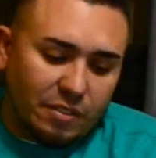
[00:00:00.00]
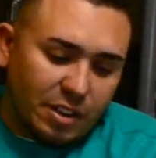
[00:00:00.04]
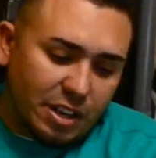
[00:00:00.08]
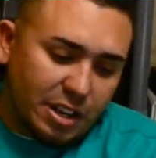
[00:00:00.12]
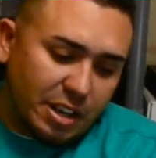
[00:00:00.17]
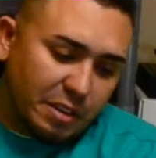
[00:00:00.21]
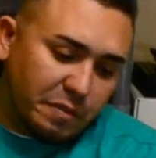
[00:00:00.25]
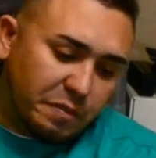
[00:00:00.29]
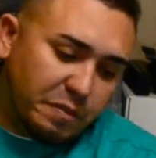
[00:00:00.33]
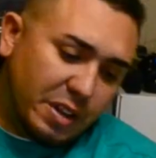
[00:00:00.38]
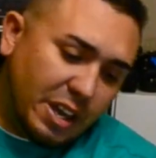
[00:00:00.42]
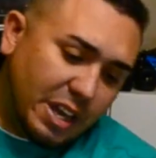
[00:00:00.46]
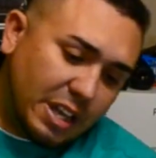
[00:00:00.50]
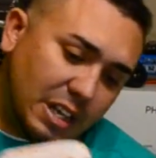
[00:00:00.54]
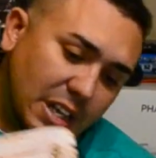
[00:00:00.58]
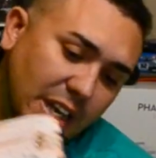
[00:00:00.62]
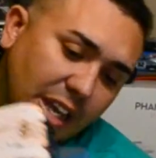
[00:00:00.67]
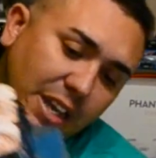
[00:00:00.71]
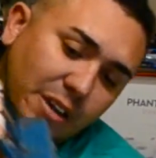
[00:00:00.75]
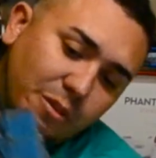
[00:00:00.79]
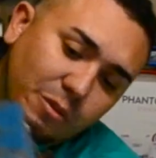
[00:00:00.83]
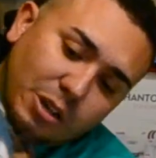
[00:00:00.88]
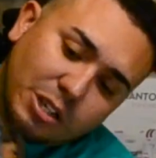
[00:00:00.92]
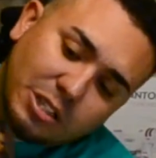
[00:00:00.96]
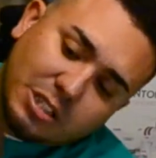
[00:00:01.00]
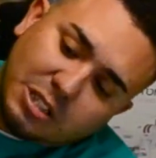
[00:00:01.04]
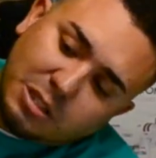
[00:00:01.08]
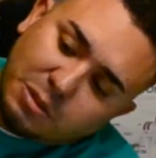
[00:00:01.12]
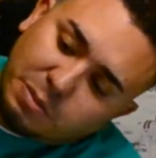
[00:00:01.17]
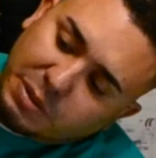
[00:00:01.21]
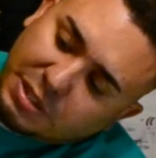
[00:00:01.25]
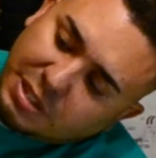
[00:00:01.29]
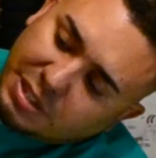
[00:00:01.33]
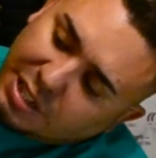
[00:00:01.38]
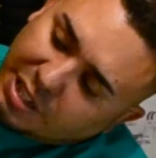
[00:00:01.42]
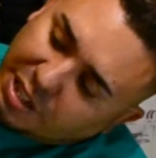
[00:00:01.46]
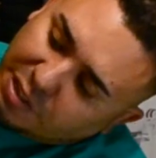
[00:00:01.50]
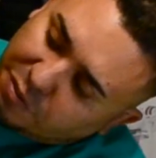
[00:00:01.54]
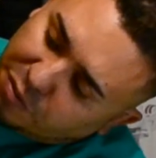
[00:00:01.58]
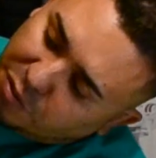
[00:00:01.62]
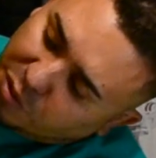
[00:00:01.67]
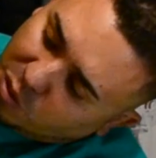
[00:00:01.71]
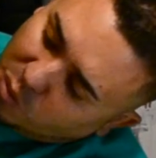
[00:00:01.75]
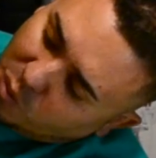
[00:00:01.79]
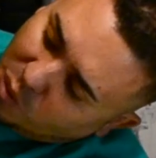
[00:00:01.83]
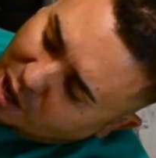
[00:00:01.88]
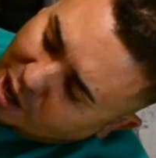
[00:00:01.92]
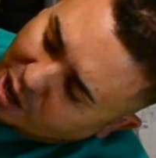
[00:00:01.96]
it an effect like rust has been sitting
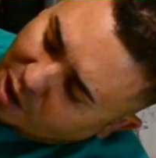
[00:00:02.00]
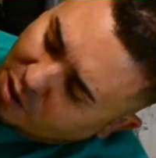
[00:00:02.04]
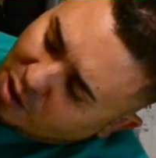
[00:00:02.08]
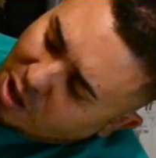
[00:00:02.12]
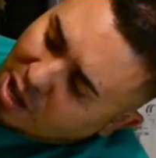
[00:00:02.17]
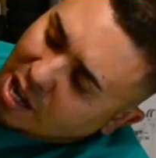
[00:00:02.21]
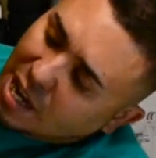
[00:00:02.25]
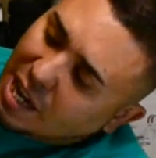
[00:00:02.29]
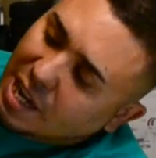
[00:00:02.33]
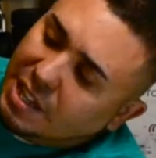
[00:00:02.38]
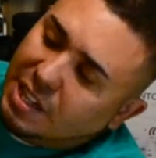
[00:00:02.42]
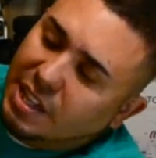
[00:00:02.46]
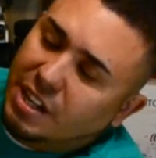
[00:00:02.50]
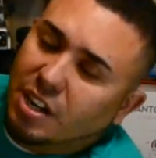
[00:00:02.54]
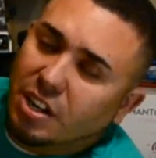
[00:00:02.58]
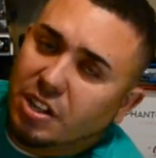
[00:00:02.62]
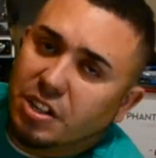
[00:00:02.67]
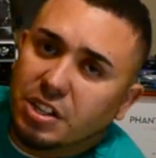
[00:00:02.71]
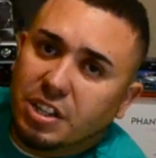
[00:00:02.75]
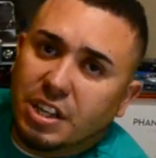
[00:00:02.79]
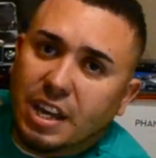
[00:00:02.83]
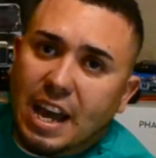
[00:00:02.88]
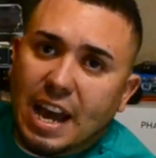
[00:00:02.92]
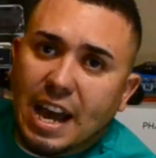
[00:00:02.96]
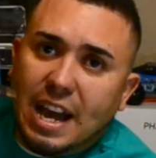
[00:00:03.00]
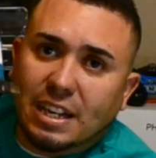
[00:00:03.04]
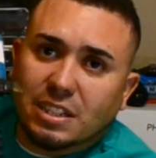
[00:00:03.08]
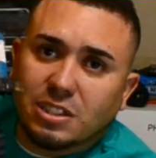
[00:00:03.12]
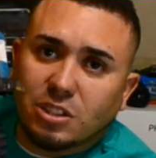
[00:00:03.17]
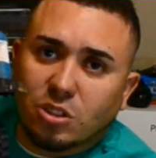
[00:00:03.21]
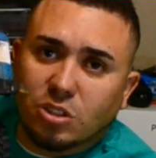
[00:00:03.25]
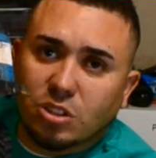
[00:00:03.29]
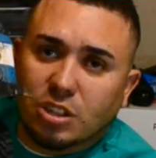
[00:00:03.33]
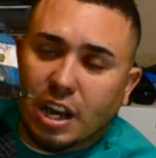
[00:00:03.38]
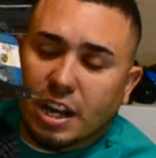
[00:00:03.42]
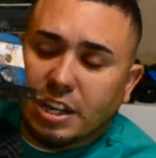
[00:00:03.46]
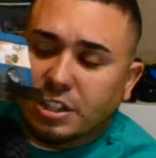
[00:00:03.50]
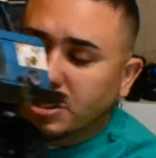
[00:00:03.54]
for a while. And then on the axles, I